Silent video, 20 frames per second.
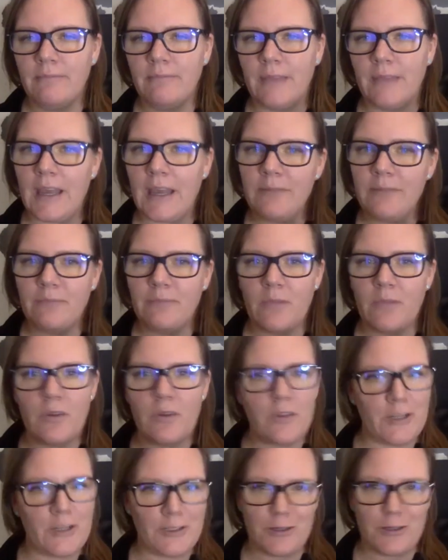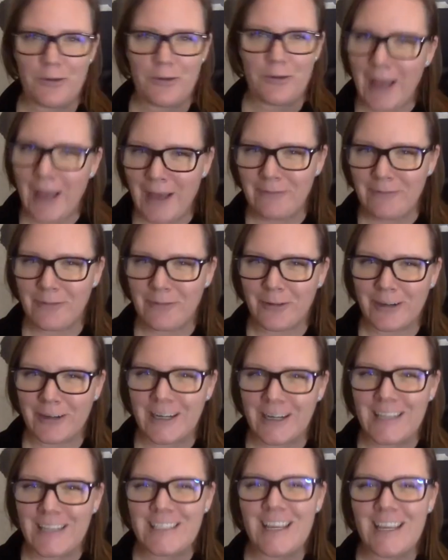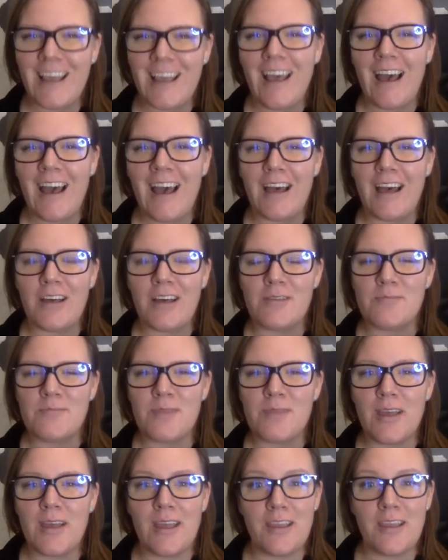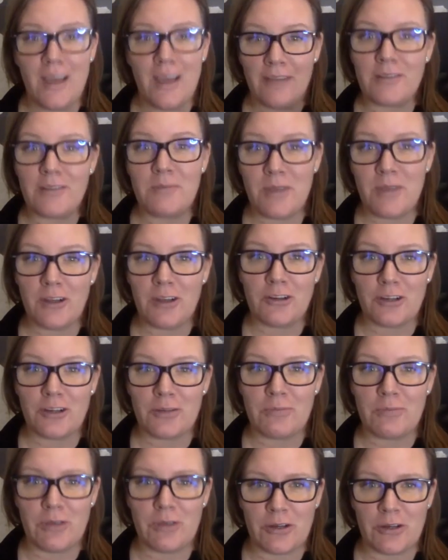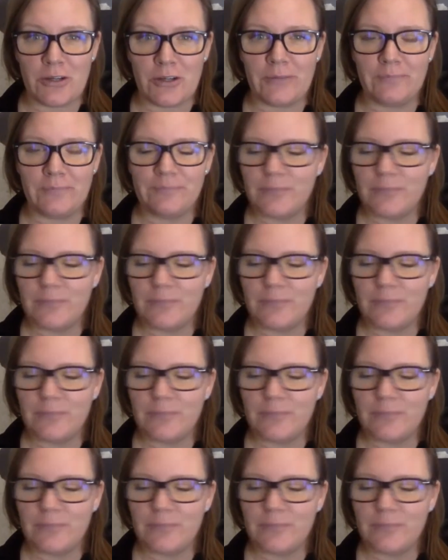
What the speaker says: okay, there's no app for it, you have to be on your computer.